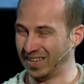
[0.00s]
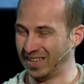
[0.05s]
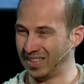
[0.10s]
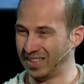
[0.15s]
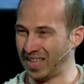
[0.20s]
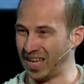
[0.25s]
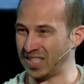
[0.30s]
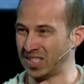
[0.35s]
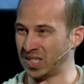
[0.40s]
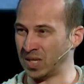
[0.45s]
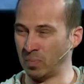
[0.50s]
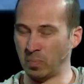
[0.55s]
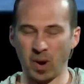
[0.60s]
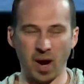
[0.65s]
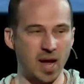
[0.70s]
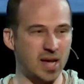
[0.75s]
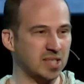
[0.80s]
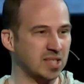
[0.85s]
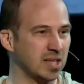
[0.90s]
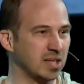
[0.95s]
That's
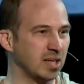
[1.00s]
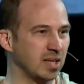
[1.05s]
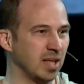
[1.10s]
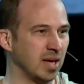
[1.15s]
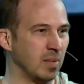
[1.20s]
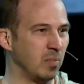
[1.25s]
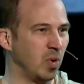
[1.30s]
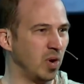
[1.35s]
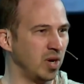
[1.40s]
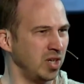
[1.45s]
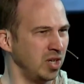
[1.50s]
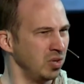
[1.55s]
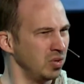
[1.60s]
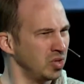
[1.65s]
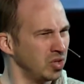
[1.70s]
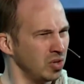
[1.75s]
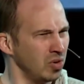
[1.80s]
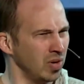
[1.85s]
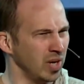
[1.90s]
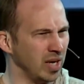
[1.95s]
surprising to them. What are you
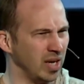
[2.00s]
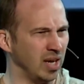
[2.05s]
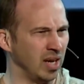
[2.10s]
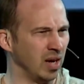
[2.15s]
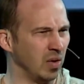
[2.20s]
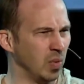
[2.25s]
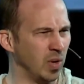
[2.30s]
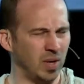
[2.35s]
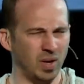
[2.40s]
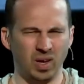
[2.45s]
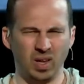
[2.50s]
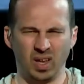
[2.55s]
doing here? What?